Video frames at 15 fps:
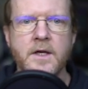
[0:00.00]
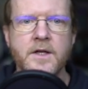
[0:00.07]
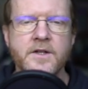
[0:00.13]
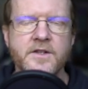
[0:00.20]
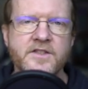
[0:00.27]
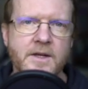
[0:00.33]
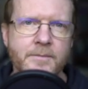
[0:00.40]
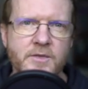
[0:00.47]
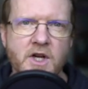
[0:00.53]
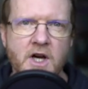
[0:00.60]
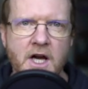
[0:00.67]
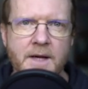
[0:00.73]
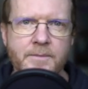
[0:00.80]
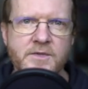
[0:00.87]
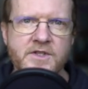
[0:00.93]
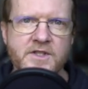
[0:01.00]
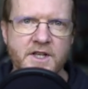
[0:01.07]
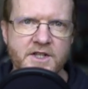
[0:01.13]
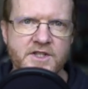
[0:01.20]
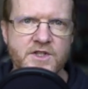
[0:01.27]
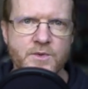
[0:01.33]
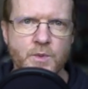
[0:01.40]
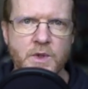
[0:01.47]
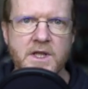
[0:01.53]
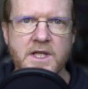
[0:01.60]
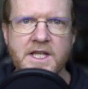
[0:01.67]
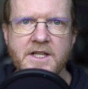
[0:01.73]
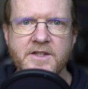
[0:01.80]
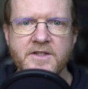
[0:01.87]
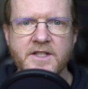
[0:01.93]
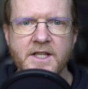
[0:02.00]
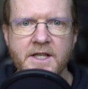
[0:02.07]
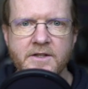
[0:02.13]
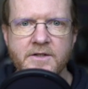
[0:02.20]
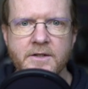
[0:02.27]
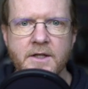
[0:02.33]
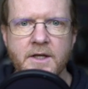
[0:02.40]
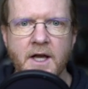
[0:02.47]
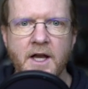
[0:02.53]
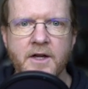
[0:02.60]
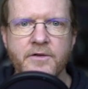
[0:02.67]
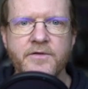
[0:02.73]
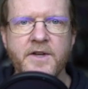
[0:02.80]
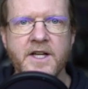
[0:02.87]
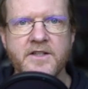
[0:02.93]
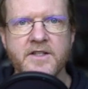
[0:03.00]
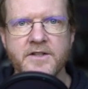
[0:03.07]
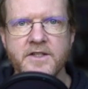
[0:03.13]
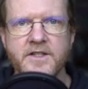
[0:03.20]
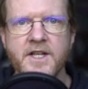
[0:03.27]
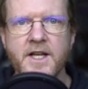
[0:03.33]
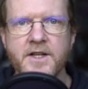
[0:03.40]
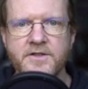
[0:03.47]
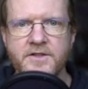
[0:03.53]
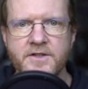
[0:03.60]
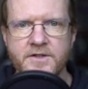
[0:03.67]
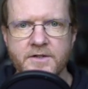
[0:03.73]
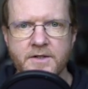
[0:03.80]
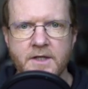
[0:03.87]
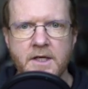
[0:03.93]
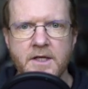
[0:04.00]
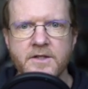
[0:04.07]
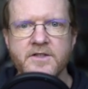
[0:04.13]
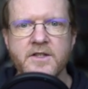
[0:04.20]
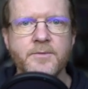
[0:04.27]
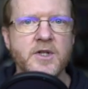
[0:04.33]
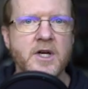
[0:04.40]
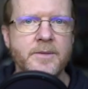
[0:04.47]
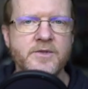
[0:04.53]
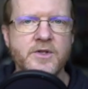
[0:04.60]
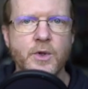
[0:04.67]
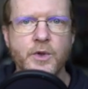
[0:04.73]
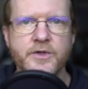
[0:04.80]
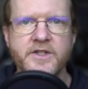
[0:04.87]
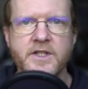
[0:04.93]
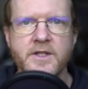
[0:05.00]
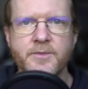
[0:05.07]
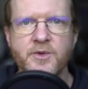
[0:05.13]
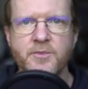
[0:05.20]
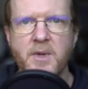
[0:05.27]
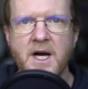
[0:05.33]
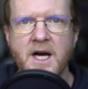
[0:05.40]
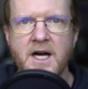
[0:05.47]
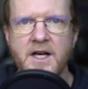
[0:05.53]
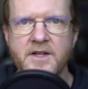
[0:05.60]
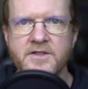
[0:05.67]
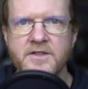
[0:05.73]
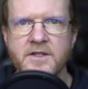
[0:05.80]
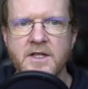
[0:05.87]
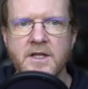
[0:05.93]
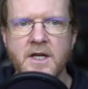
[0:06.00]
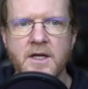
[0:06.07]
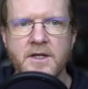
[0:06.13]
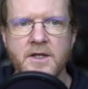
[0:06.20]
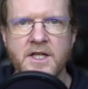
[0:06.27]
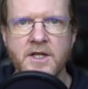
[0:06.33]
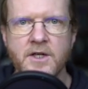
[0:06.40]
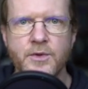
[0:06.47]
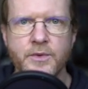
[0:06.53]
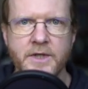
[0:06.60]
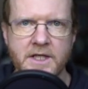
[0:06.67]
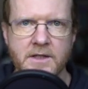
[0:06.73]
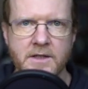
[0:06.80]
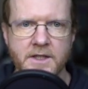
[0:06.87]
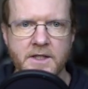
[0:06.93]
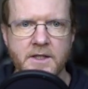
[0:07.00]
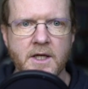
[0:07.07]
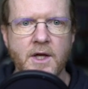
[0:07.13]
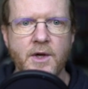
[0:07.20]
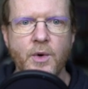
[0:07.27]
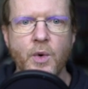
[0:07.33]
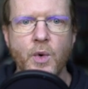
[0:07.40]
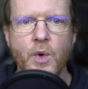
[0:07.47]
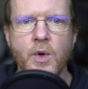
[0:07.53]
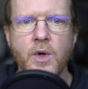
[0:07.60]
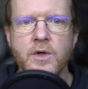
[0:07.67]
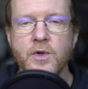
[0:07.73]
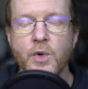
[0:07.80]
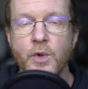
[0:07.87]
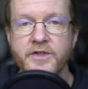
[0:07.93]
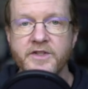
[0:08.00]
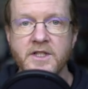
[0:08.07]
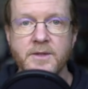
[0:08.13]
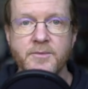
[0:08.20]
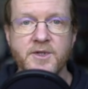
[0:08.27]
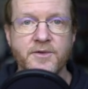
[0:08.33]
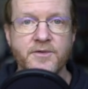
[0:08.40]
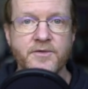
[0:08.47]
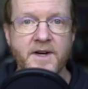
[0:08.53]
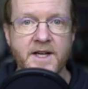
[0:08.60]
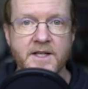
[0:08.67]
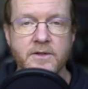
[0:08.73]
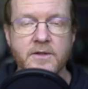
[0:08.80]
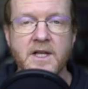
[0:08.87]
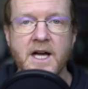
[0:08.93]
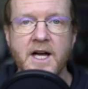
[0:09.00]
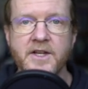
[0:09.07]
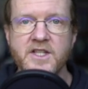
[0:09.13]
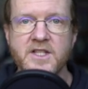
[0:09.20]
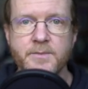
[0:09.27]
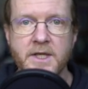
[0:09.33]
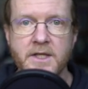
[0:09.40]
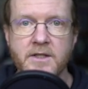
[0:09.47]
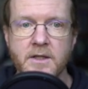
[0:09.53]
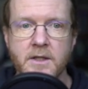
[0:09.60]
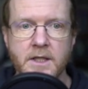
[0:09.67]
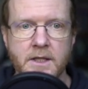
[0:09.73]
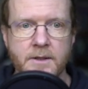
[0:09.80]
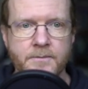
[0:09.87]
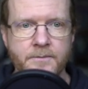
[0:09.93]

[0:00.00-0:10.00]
Sometimes tests would leak state and affect other tests, sometimes causing them to pass incorrectly or causing them to fail unexpectedly.